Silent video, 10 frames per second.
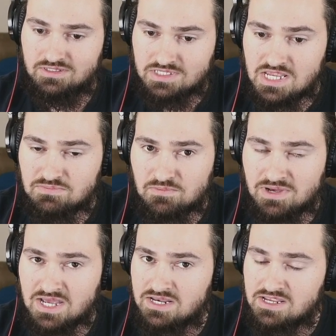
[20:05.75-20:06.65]
Keep in
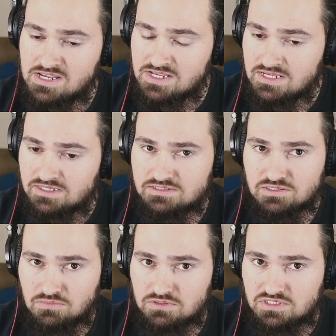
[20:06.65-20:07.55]
mind, he is a
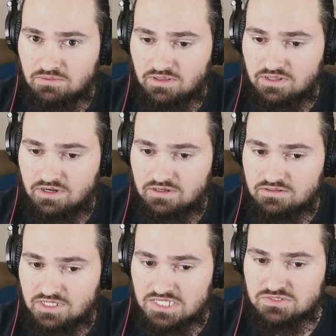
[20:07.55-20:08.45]
multimillionaire.
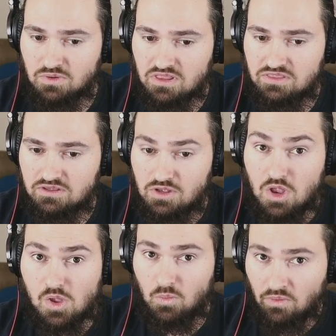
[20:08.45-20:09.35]
He's one of the
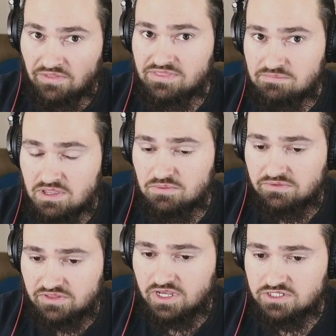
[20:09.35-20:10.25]
wealthy people
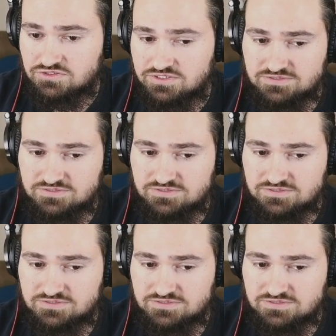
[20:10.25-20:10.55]
in the country.